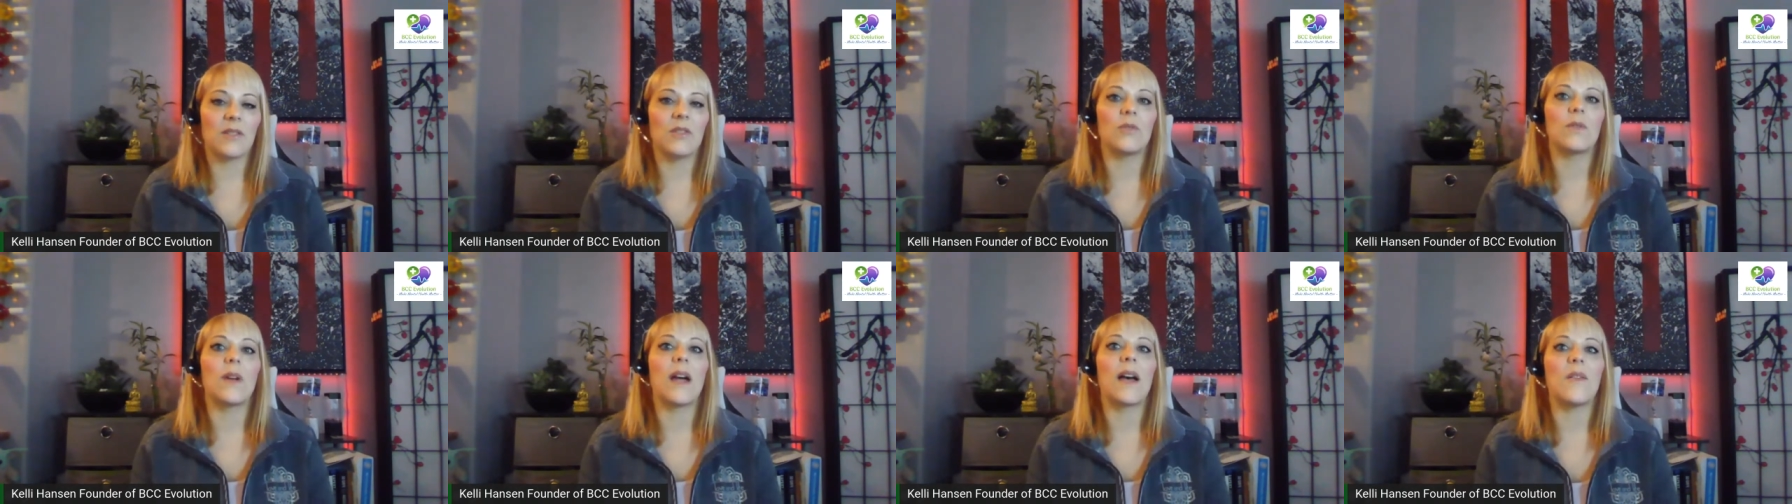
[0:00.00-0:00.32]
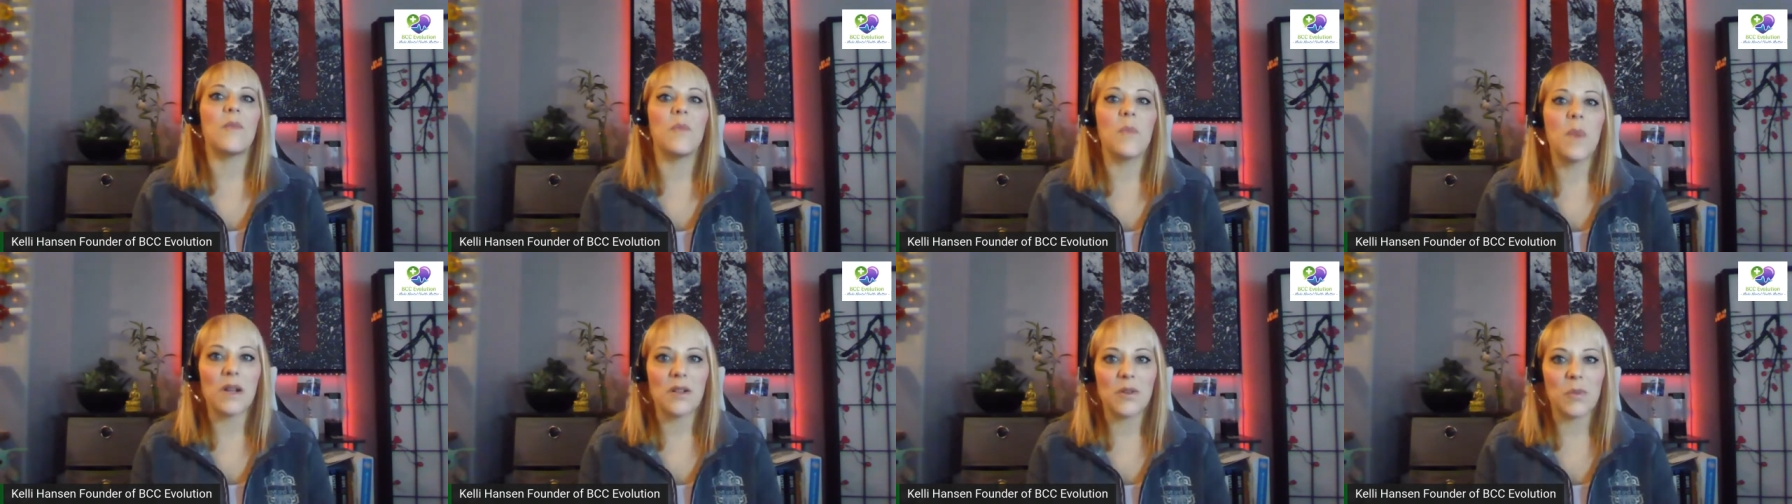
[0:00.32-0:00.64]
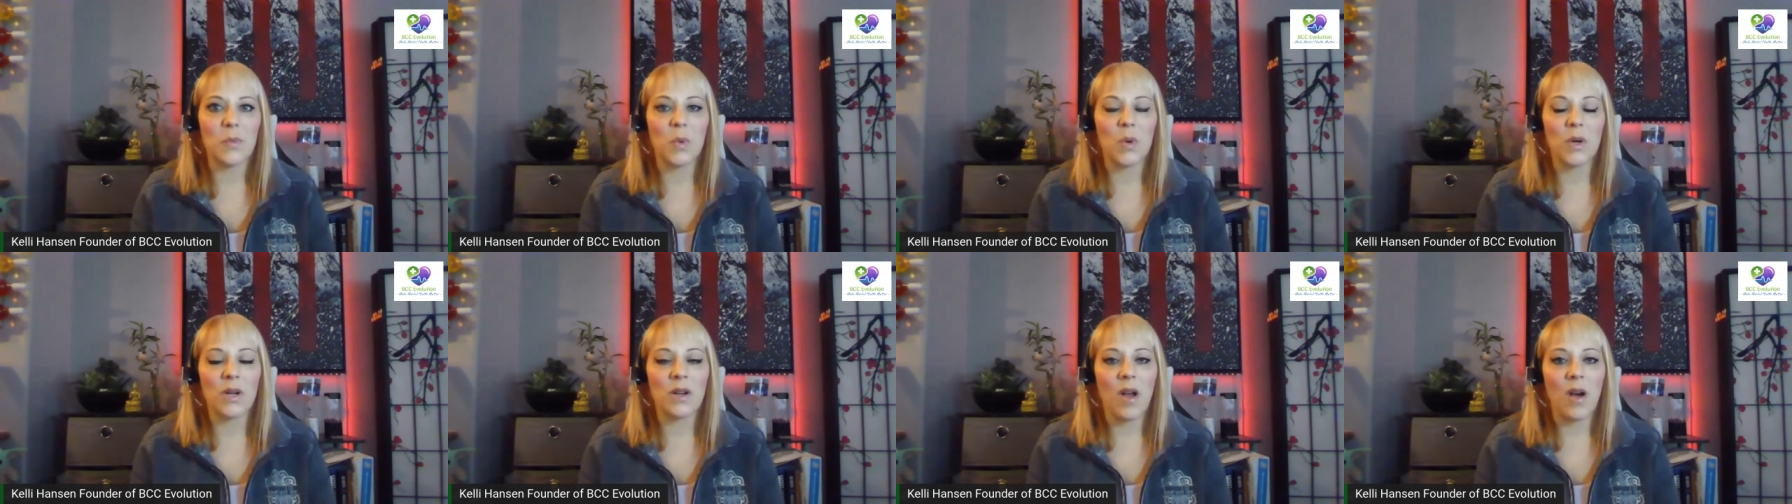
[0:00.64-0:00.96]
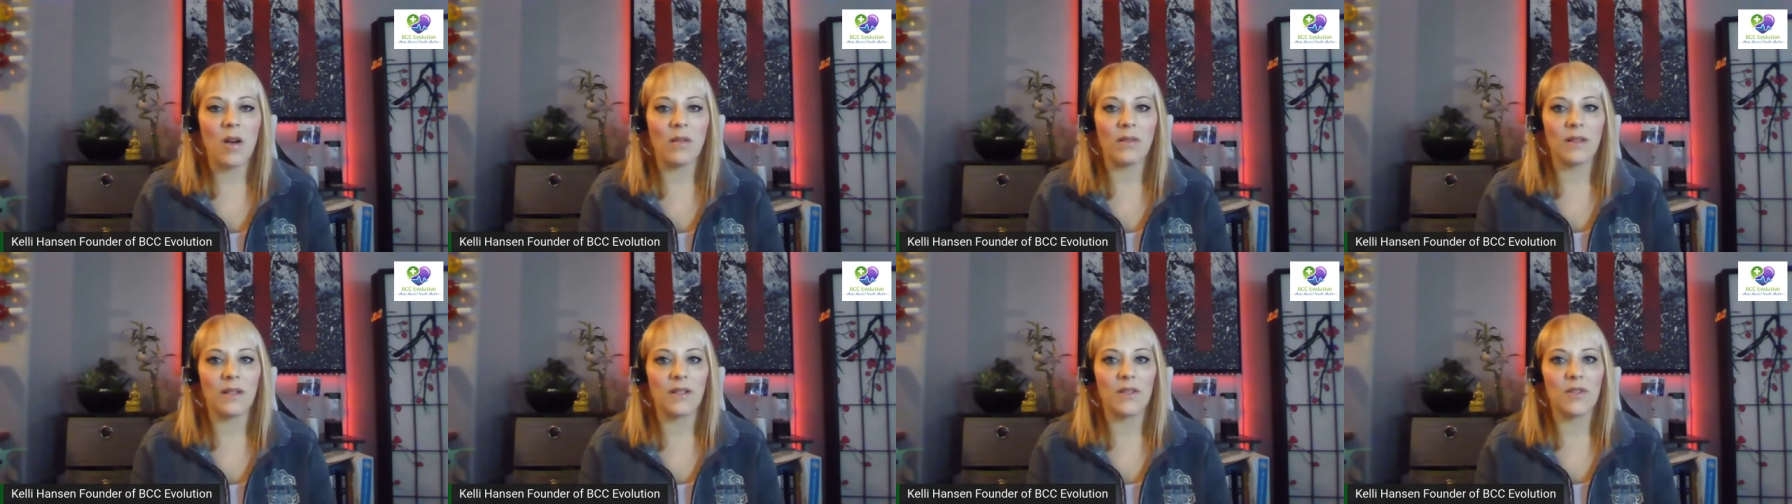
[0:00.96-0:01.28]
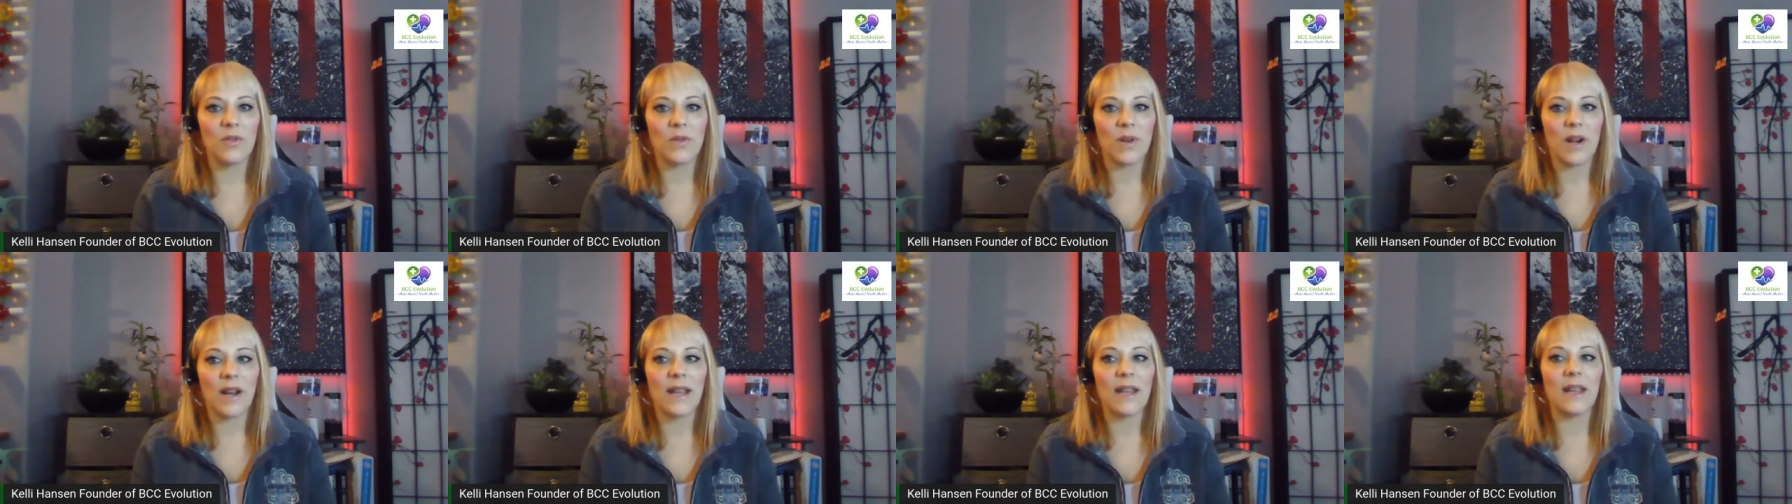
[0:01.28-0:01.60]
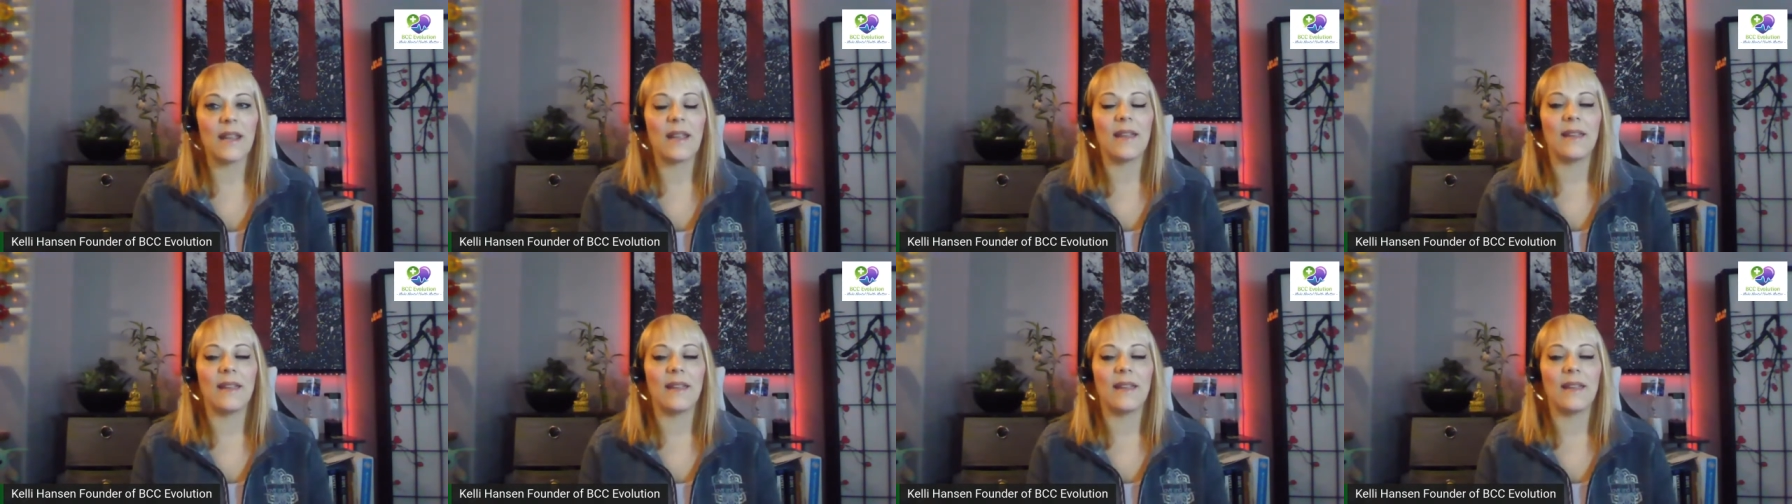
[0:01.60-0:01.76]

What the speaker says: you have much more knowledge, right?